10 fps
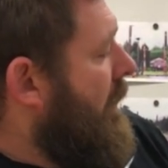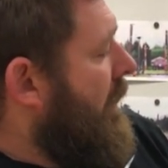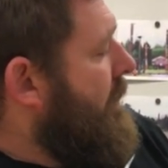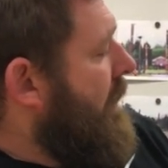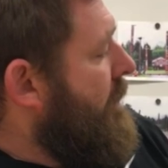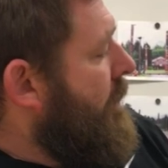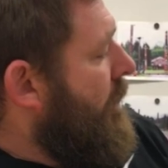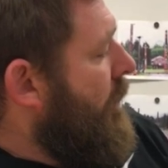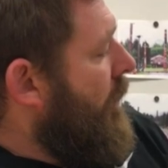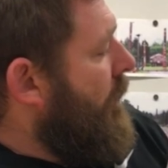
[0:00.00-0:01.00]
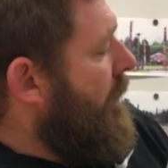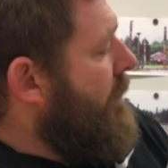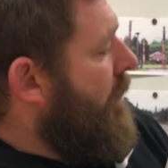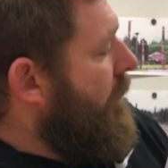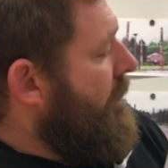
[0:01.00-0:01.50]
It says, certain
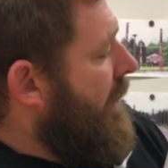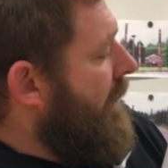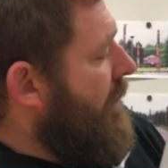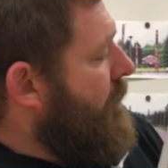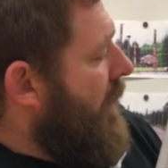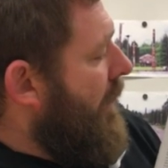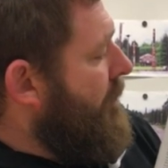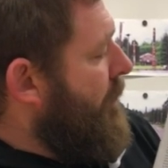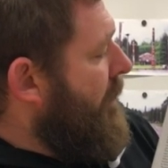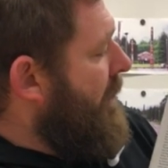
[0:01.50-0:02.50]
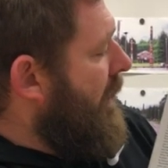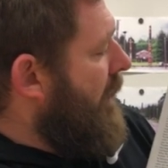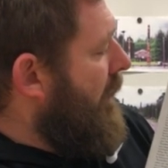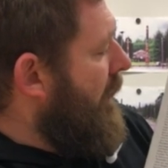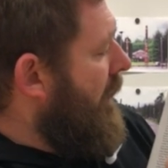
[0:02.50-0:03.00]
Northwest Coast Indian tribes,
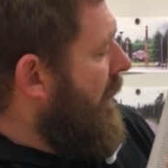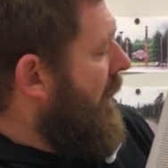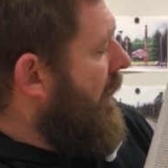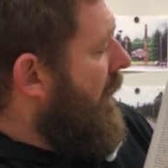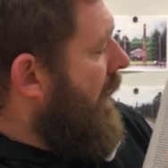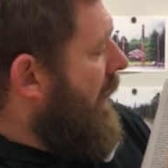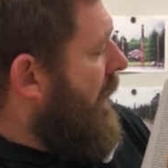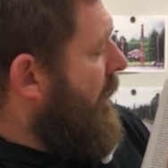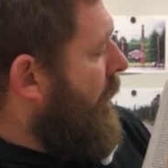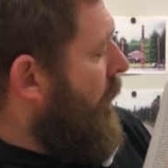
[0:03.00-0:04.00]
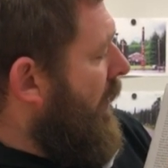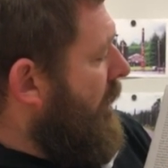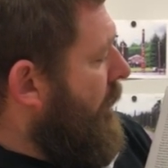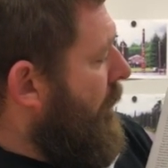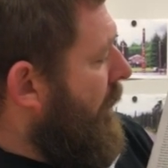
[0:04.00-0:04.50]
particularly the
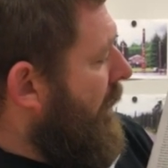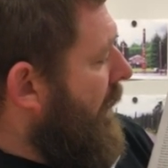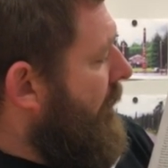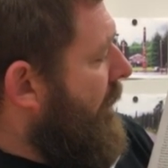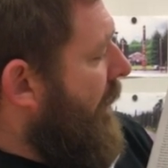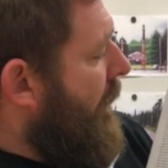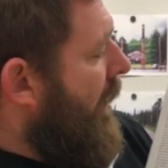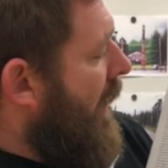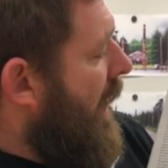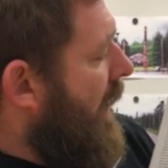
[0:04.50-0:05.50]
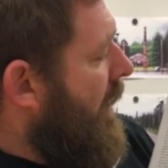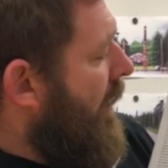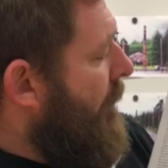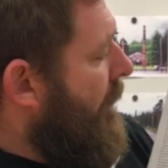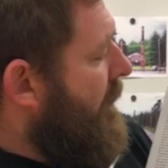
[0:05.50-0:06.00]
Coatl, believed that the high
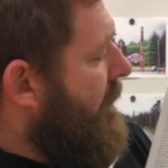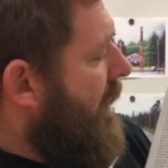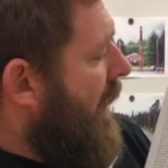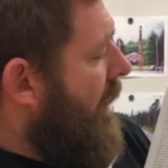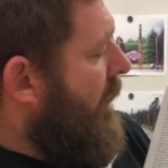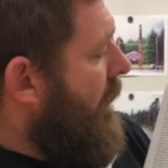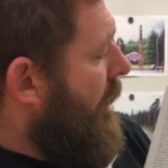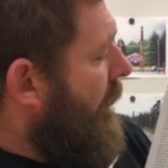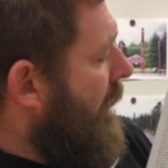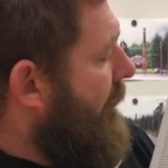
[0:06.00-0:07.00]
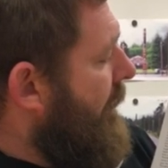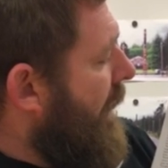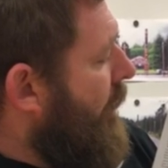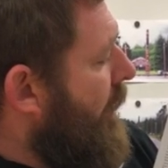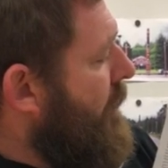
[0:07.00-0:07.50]
up in the sky there lived a
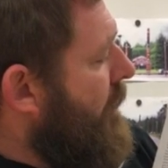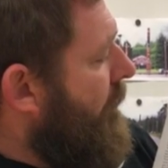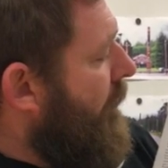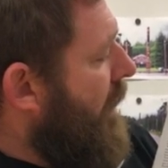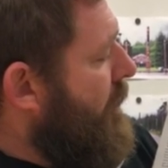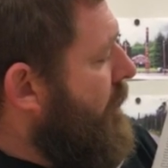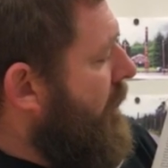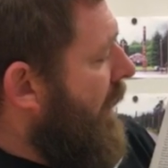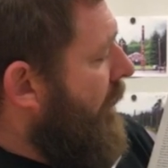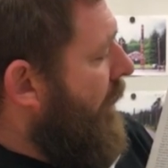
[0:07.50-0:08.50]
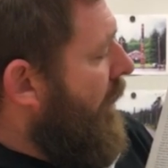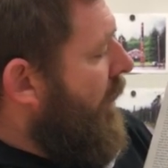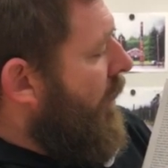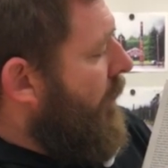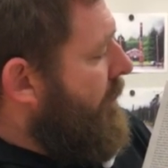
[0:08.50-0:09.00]
creature of great strength
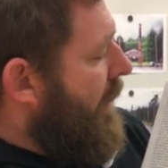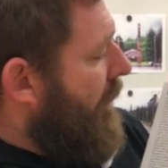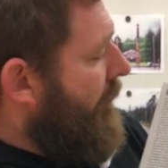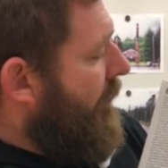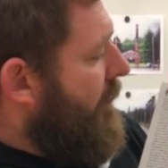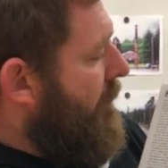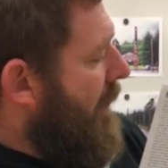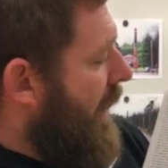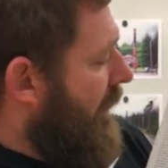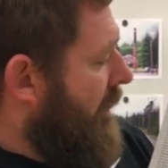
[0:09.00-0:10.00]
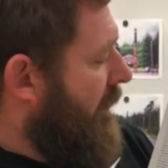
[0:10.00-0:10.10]
who was helpful to man.